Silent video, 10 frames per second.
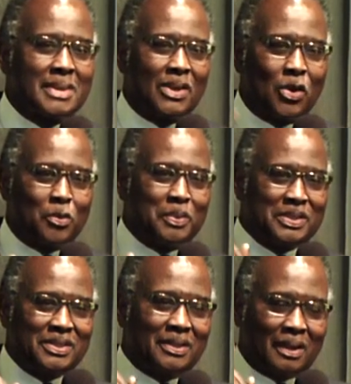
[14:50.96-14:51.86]

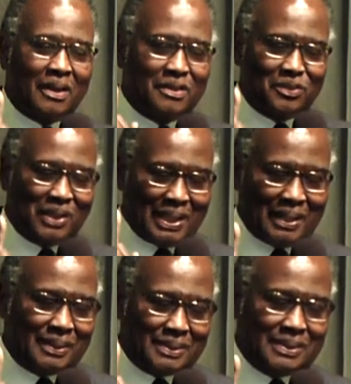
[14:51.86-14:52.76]
open your heart
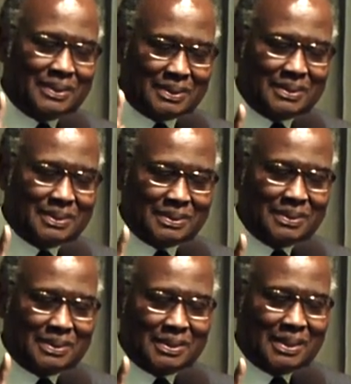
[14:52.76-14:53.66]
wide
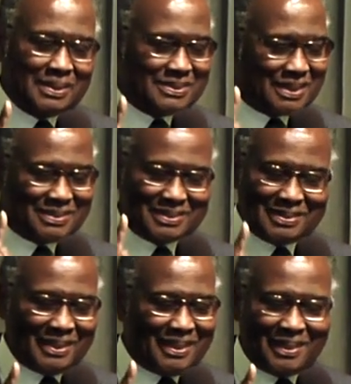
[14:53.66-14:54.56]
and says,
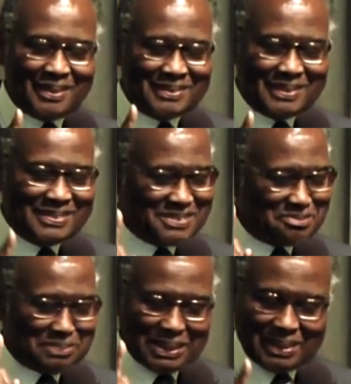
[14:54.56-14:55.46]
God is
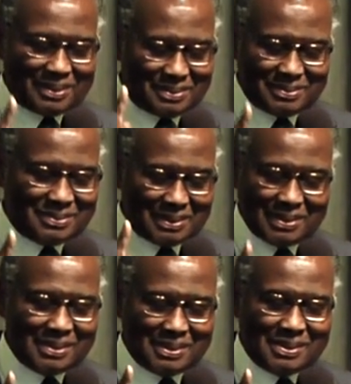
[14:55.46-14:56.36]
me,
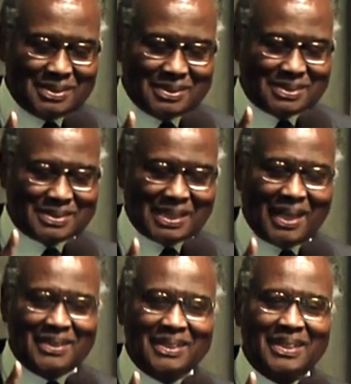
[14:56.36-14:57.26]

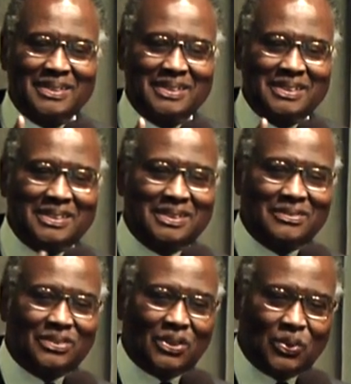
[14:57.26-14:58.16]
standing in need
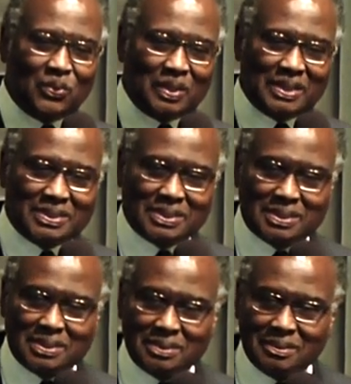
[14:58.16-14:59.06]
of wholeness.